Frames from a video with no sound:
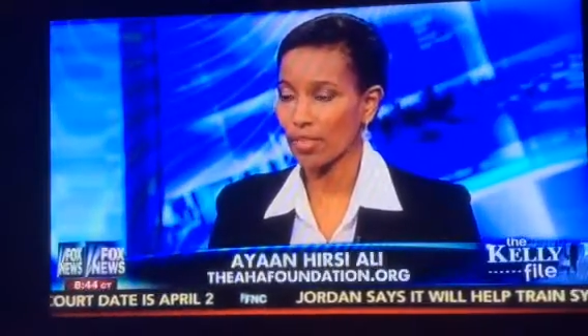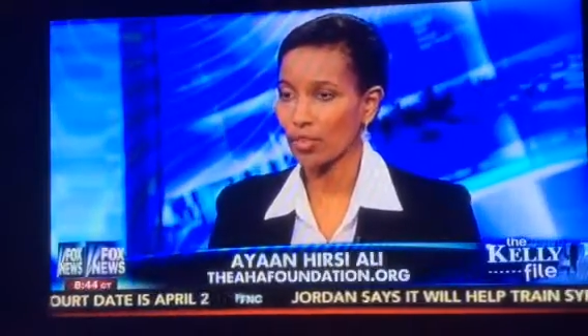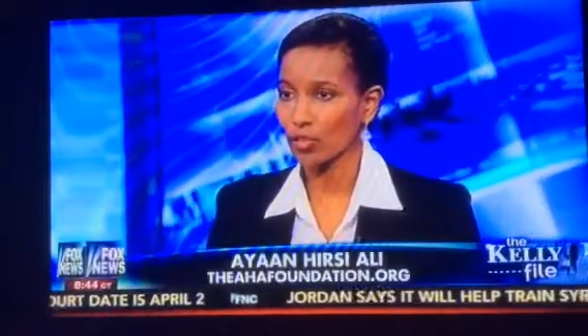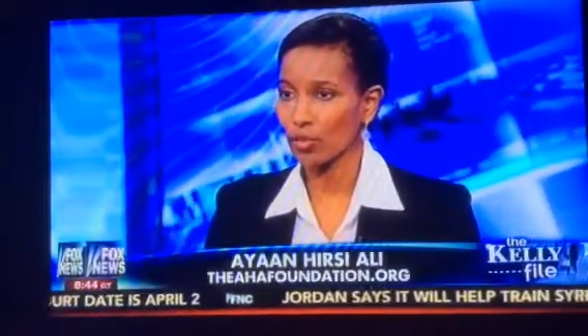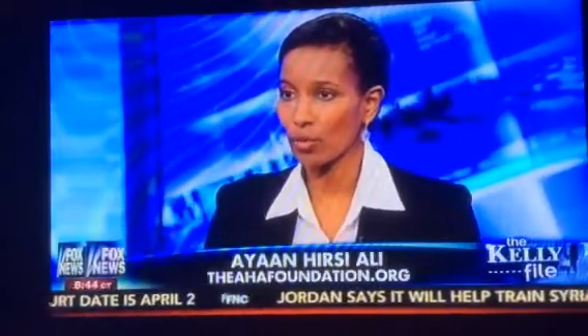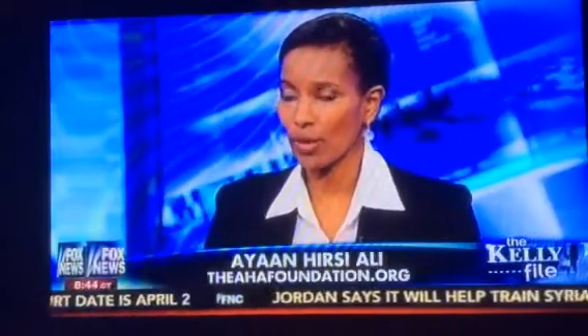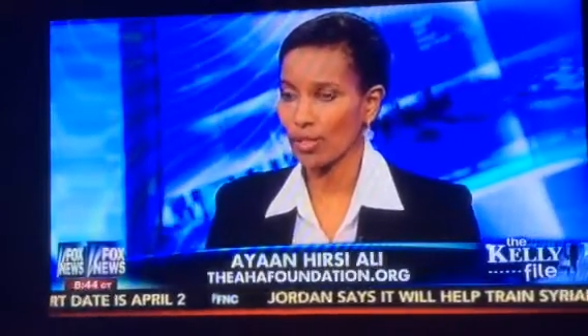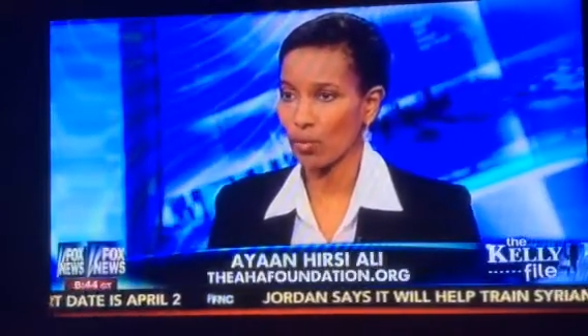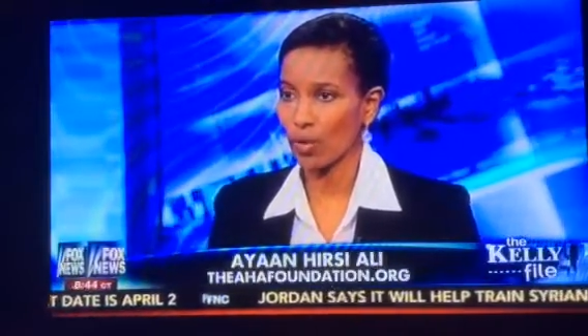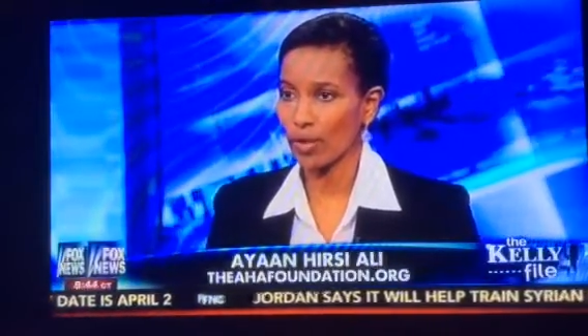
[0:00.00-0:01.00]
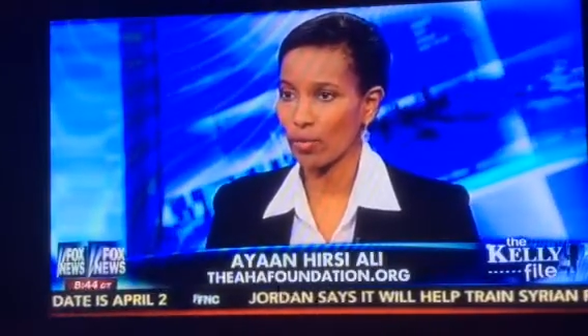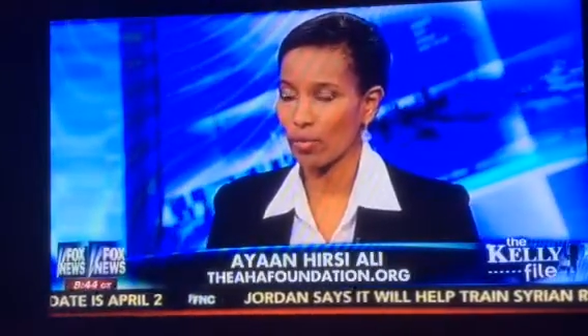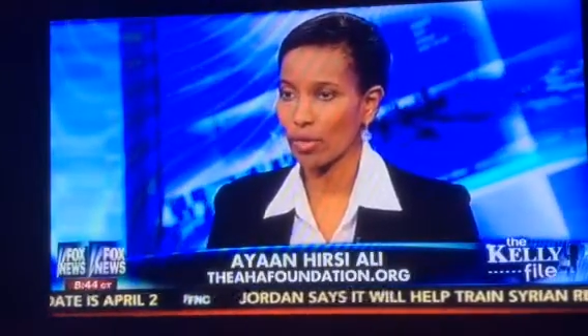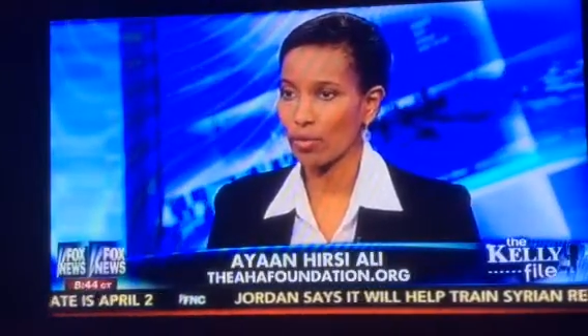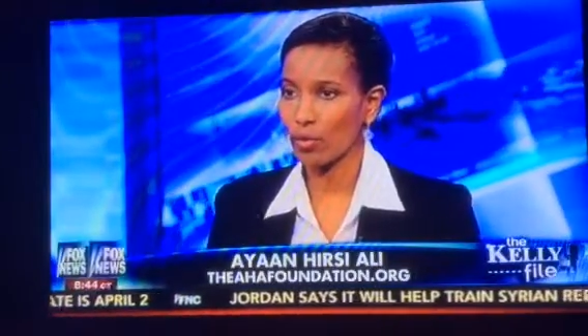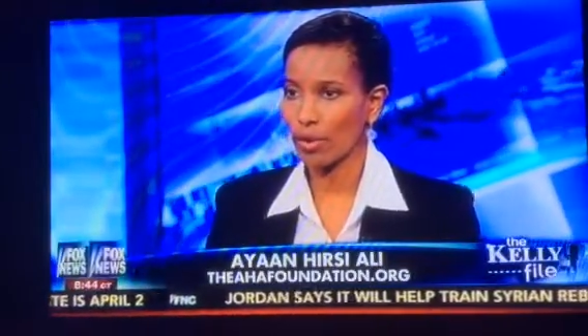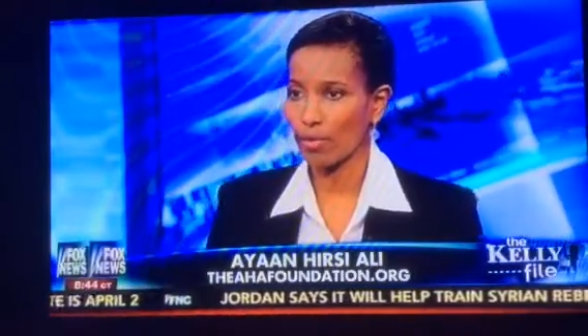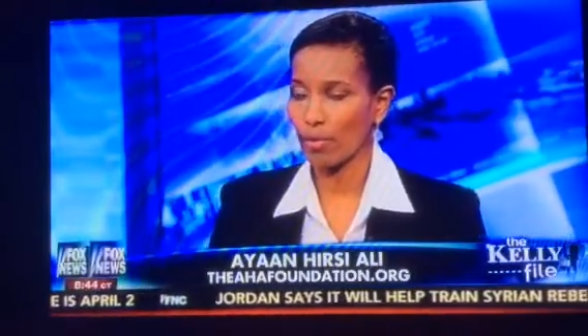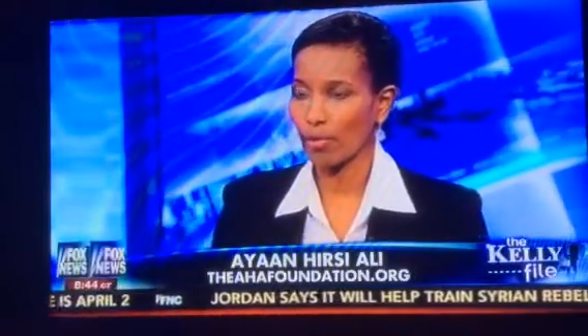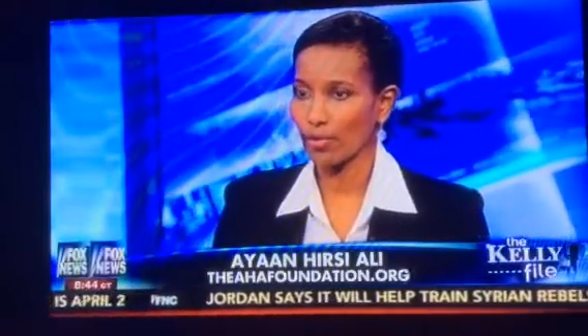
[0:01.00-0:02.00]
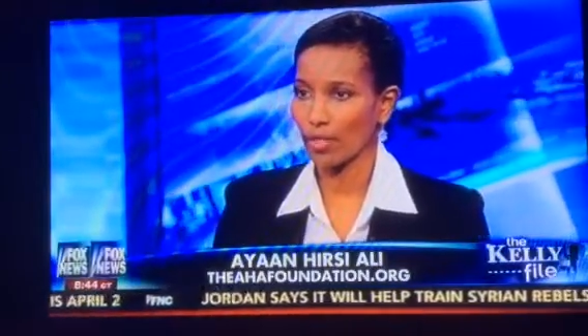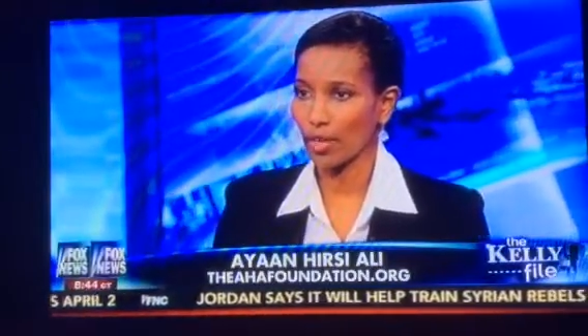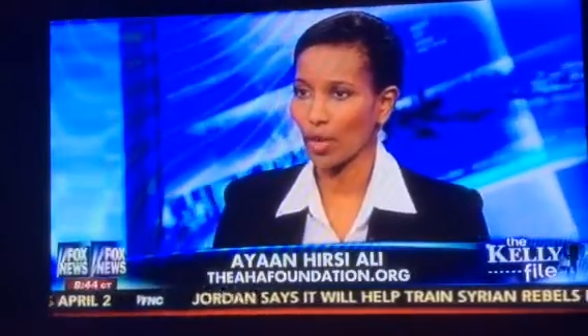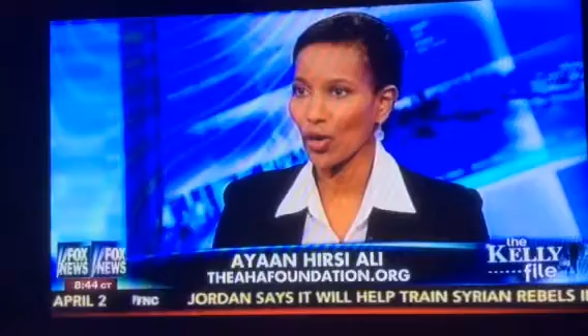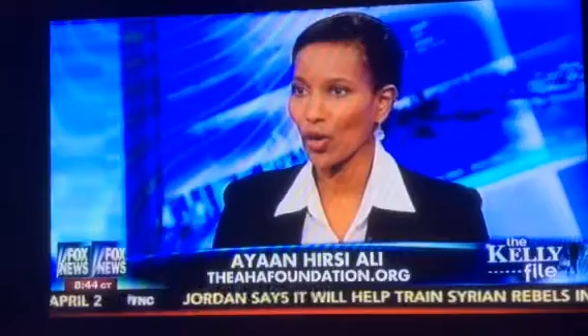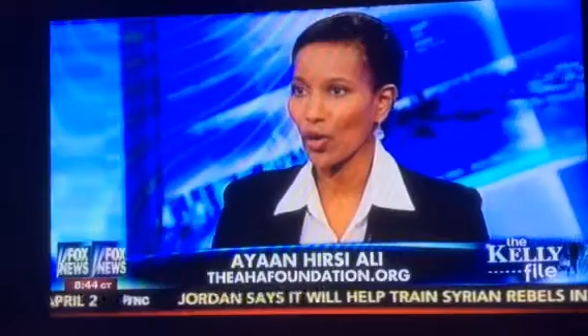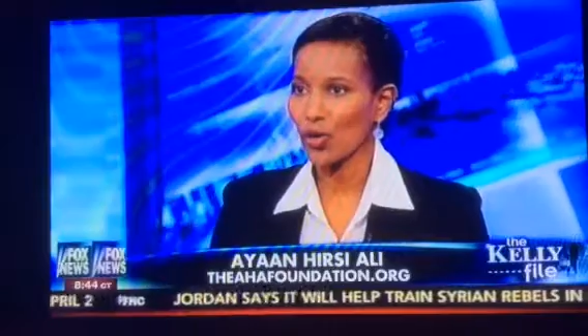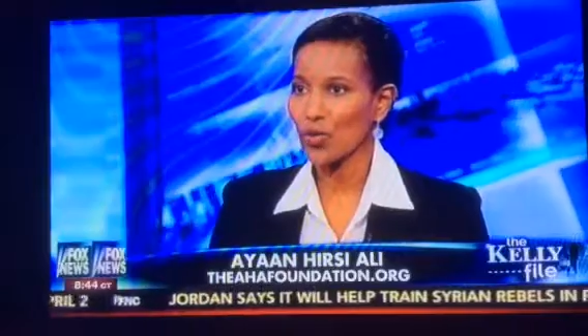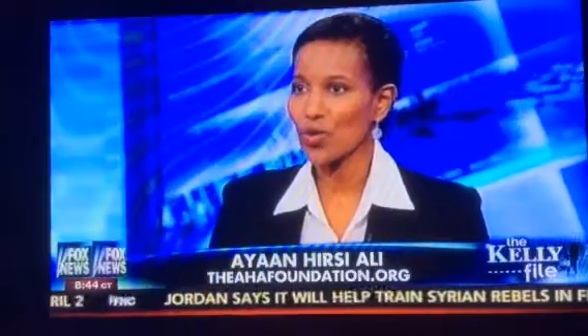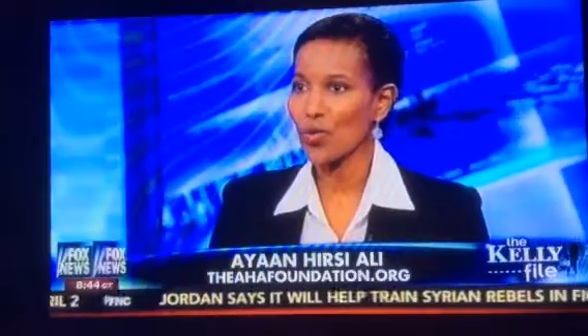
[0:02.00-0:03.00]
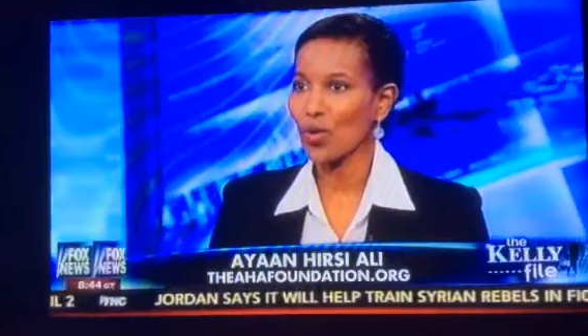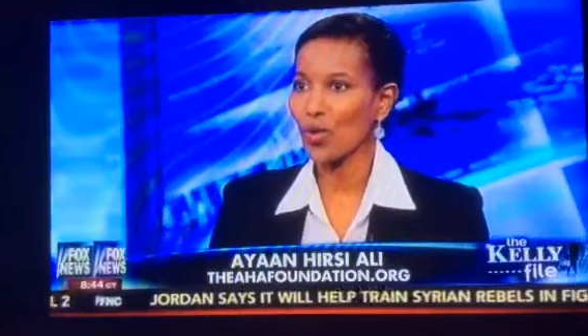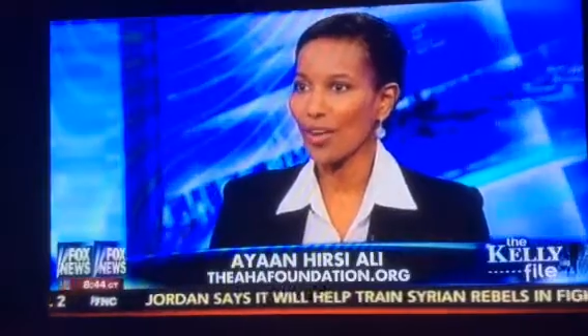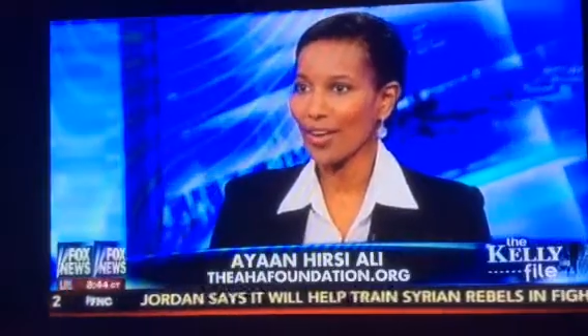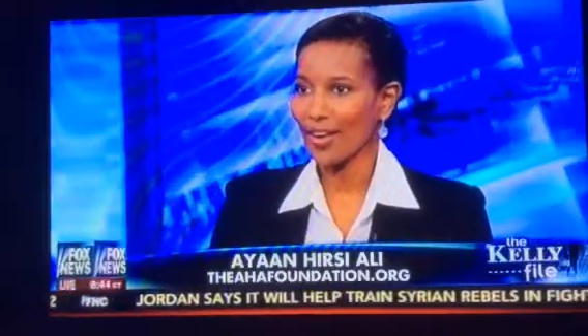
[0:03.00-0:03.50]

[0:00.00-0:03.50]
That you, as a white woman, you are imposing your